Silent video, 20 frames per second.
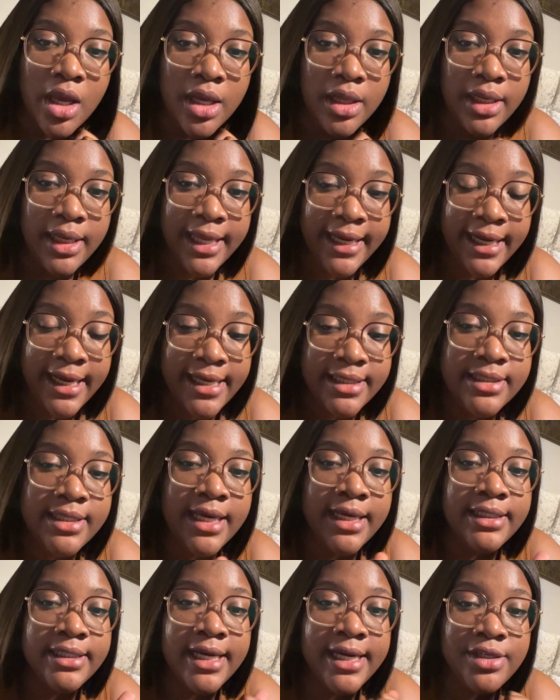like I
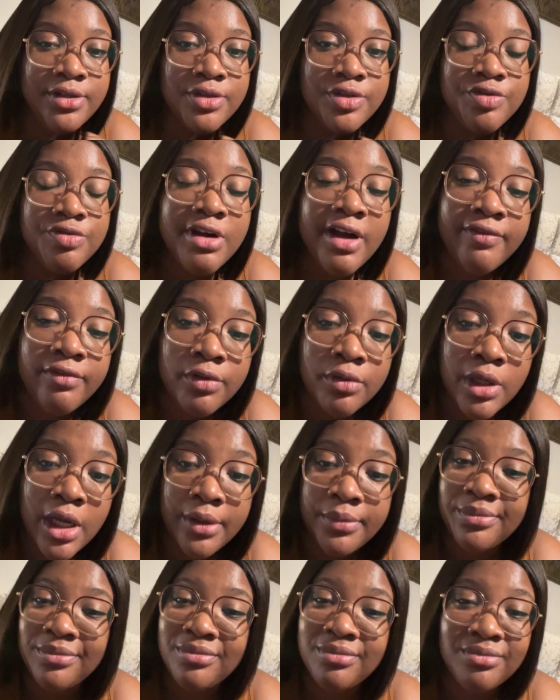said, I use travel
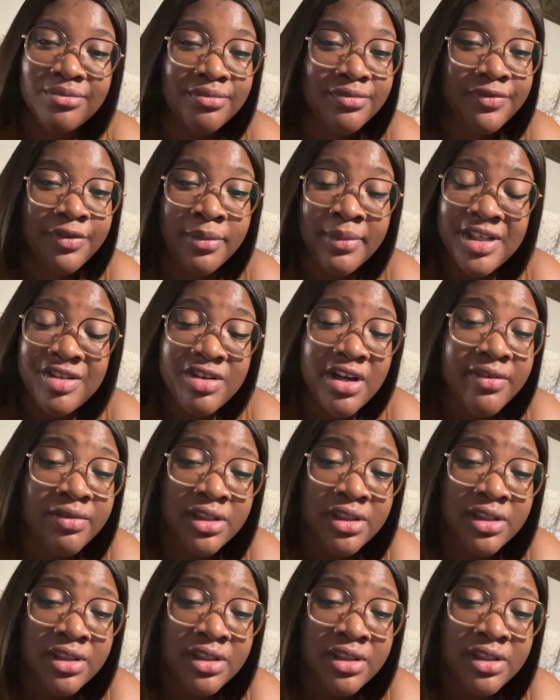for my travel